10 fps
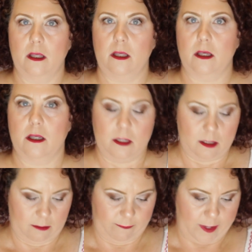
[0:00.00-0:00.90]
in
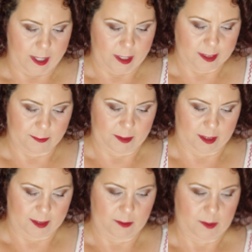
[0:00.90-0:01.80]
Vegas
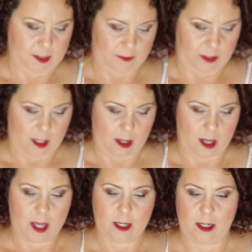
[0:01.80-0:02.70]
because it was very
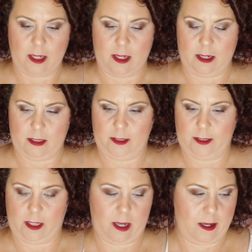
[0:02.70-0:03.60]
hot. And
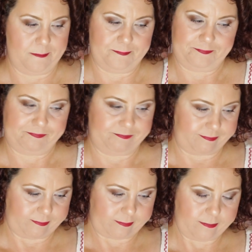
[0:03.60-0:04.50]

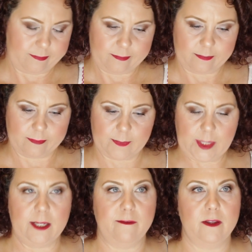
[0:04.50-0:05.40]
um,
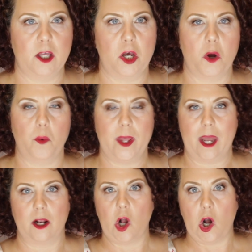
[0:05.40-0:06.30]
even though we
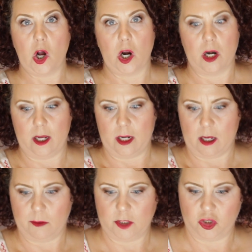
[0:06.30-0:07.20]
had a car and
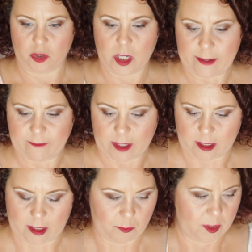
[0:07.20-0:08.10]
I was driving
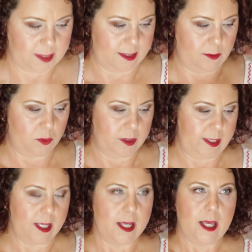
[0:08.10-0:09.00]
and wasn't
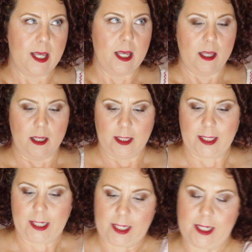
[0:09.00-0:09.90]
really
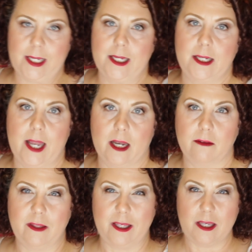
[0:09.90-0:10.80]
getting in and out
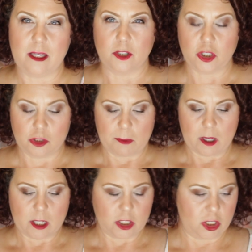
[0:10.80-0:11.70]
of the heat too
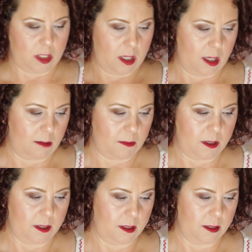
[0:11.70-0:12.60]
much. Um,
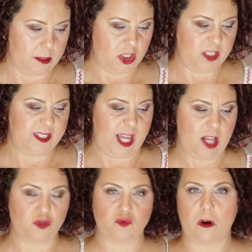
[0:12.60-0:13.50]
just that
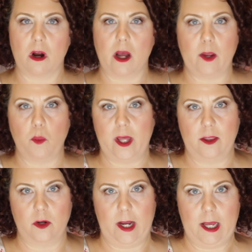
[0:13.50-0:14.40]
dry
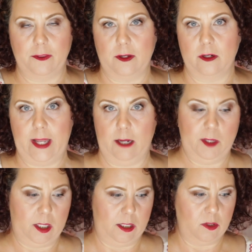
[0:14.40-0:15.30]
weather out there that I'm
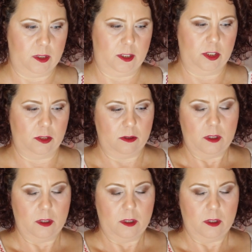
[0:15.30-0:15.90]
not used to